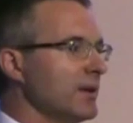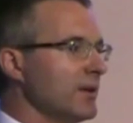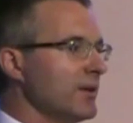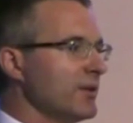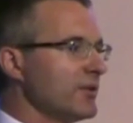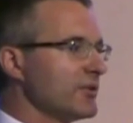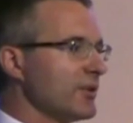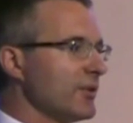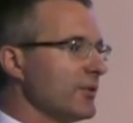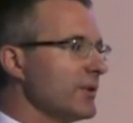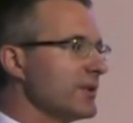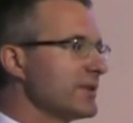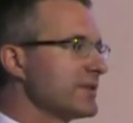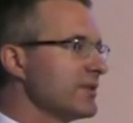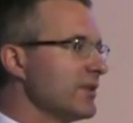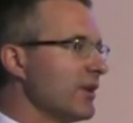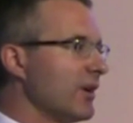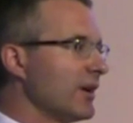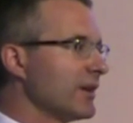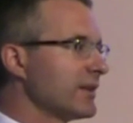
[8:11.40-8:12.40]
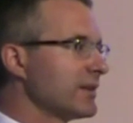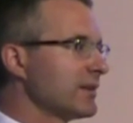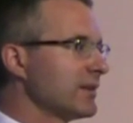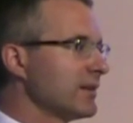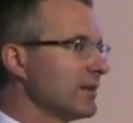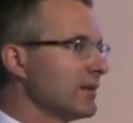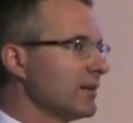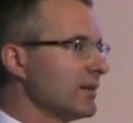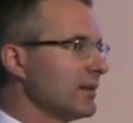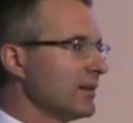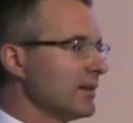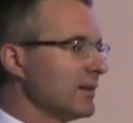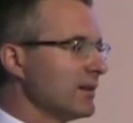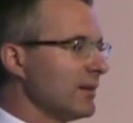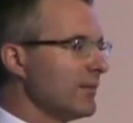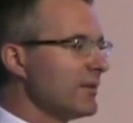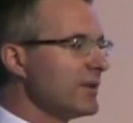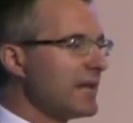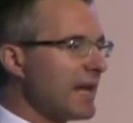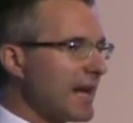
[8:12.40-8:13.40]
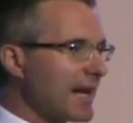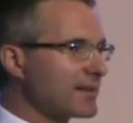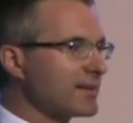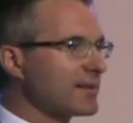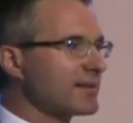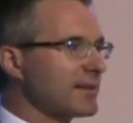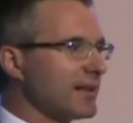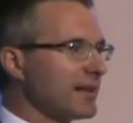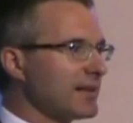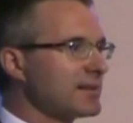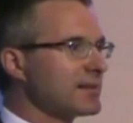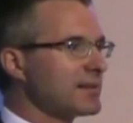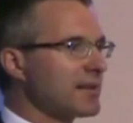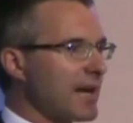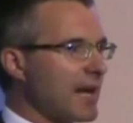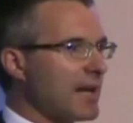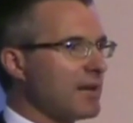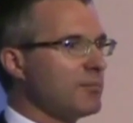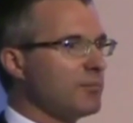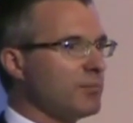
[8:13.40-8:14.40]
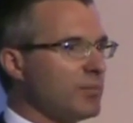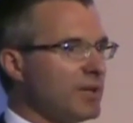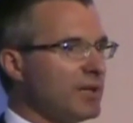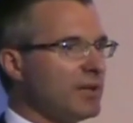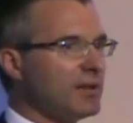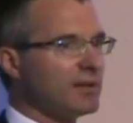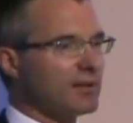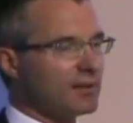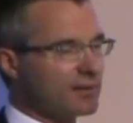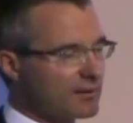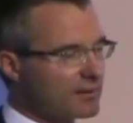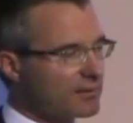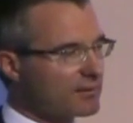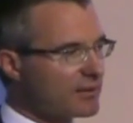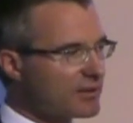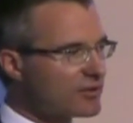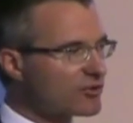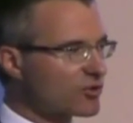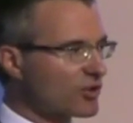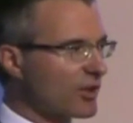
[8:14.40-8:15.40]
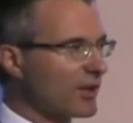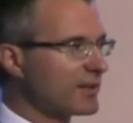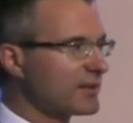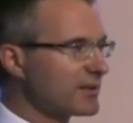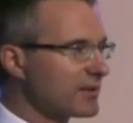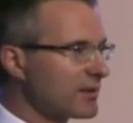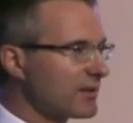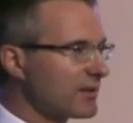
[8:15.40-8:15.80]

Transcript: So it's not, I mean, the exercise can be, these charts